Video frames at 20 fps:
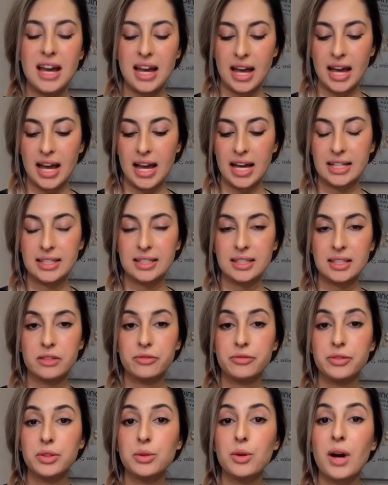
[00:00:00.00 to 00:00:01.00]
And
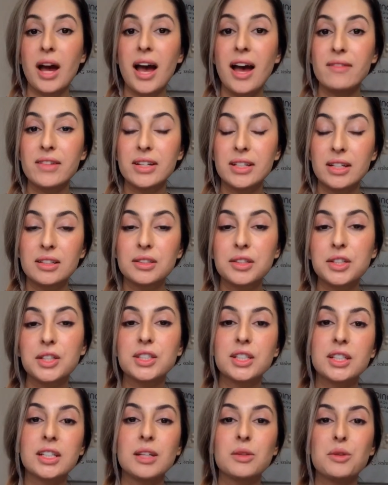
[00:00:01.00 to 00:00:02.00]
if you haven't entered
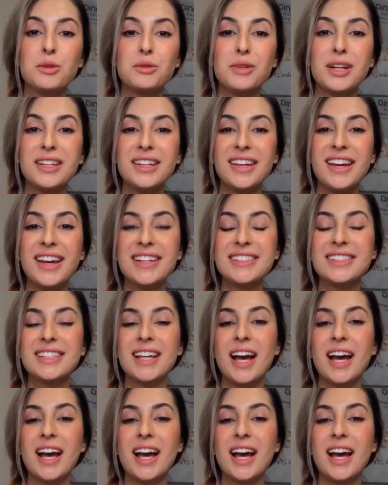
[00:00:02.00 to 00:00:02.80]
the giveaway yet,